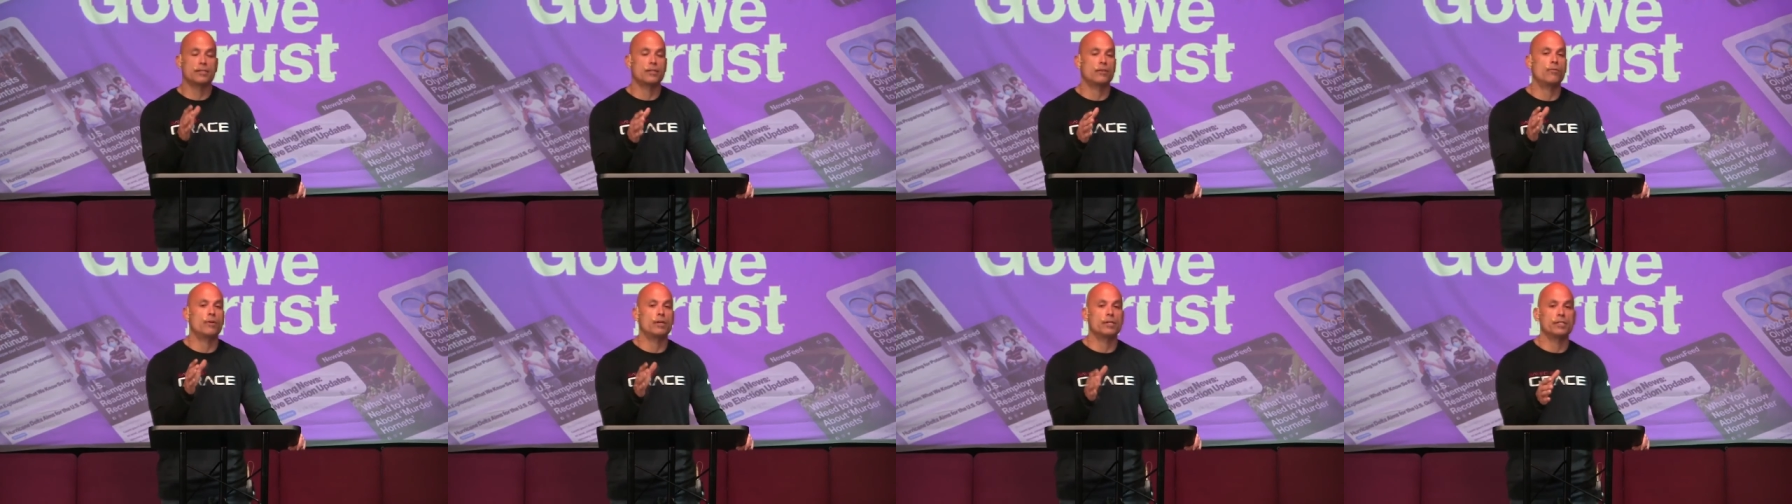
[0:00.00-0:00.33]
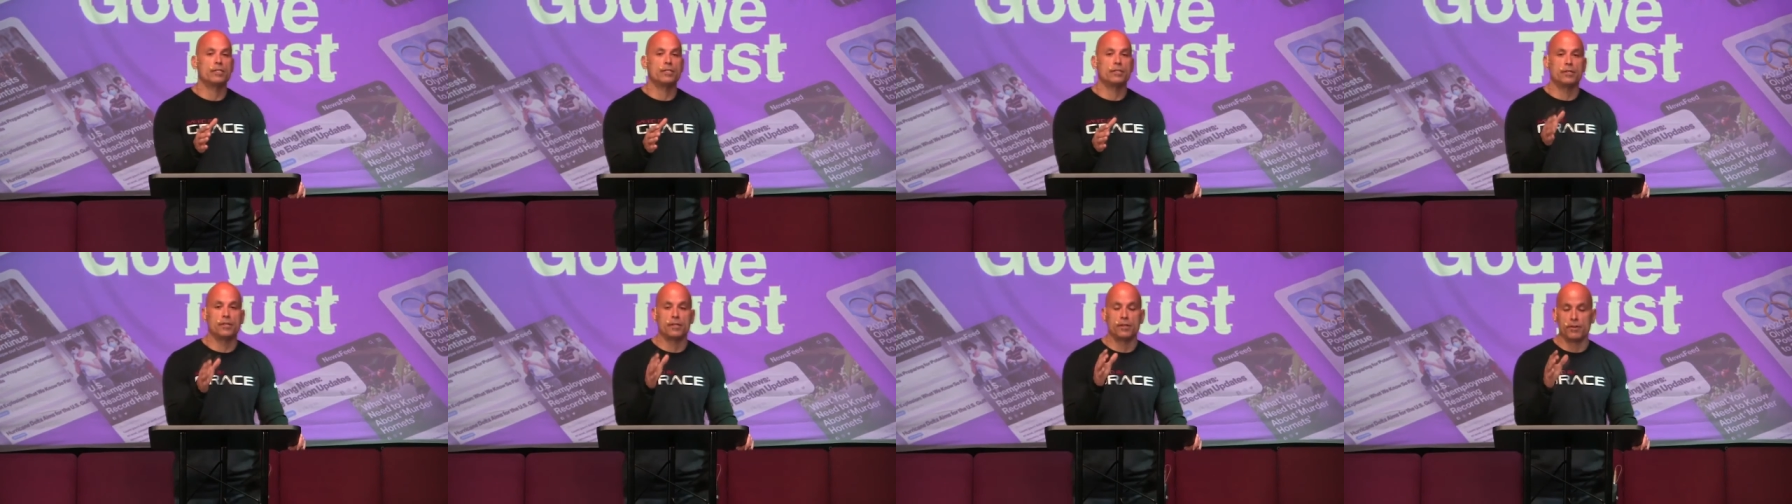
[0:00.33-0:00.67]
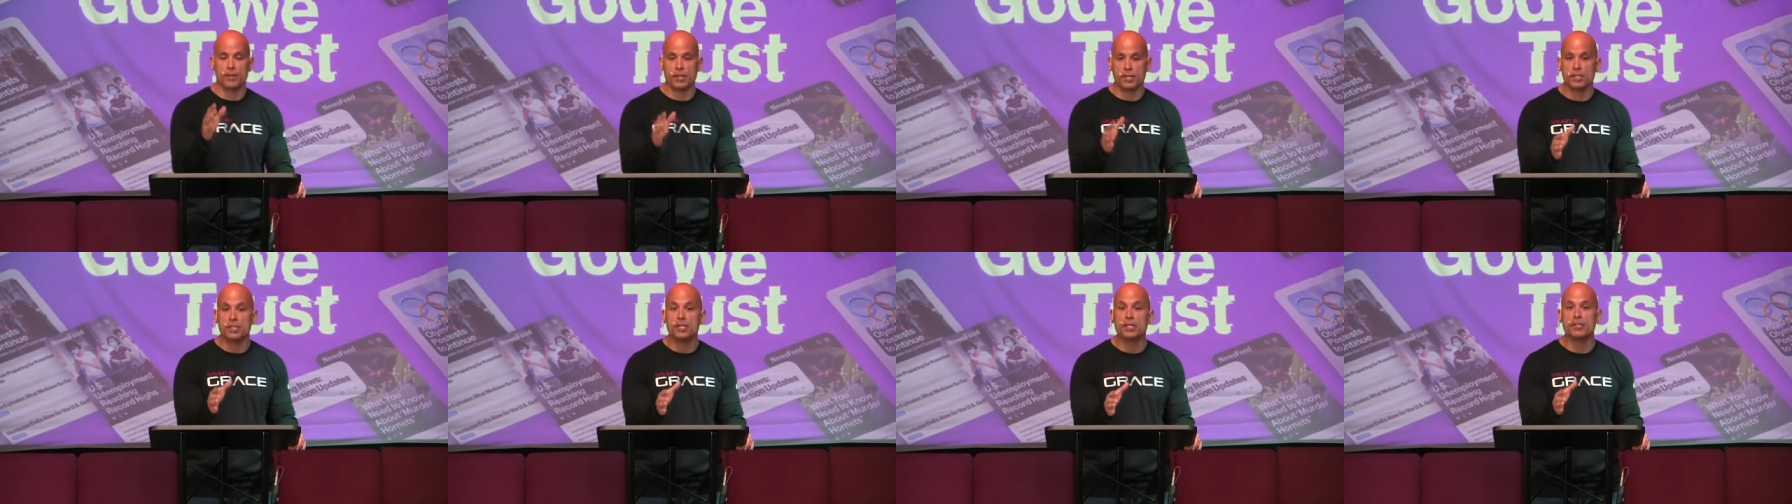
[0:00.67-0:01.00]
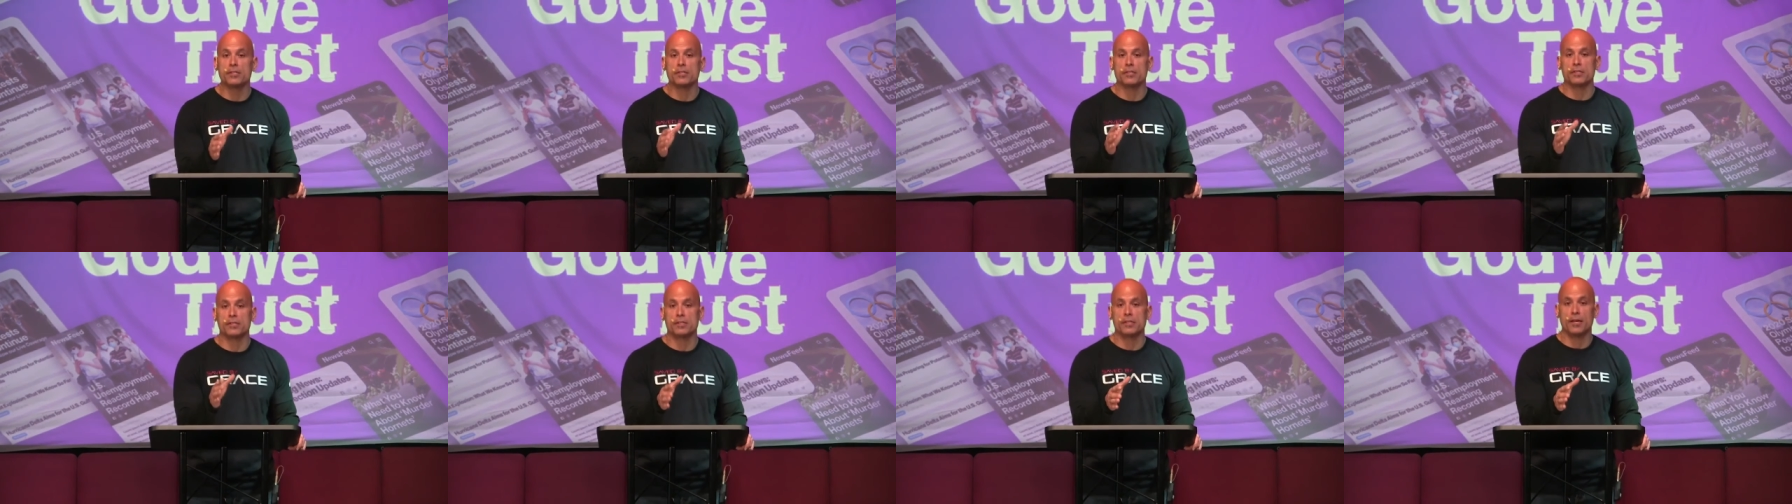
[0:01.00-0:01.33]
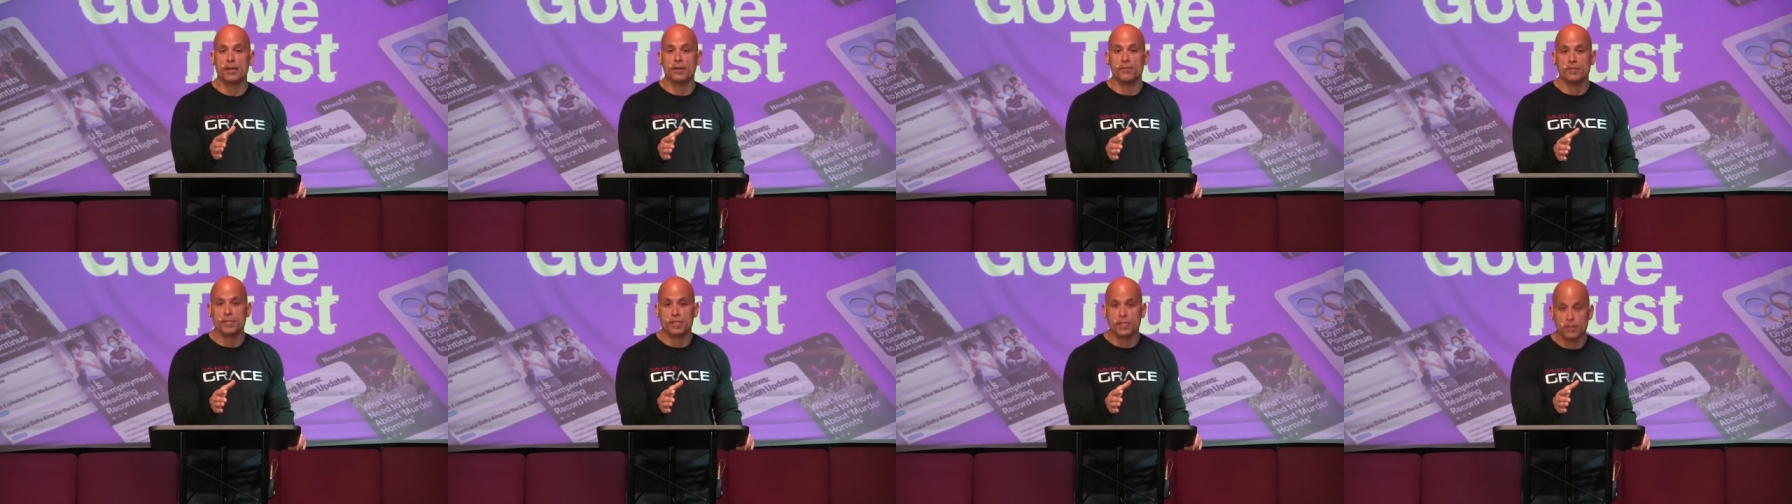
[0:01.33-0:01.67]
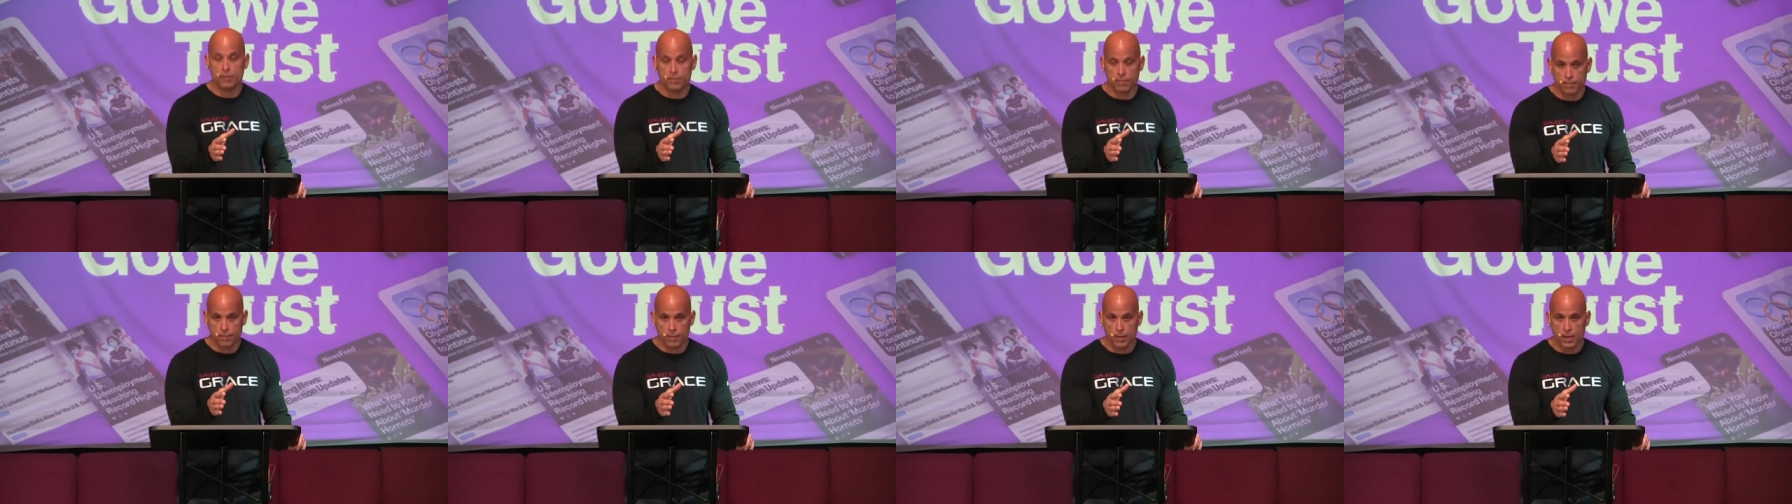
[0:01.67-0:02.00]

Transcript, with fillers: I want you to know that Jesus loves you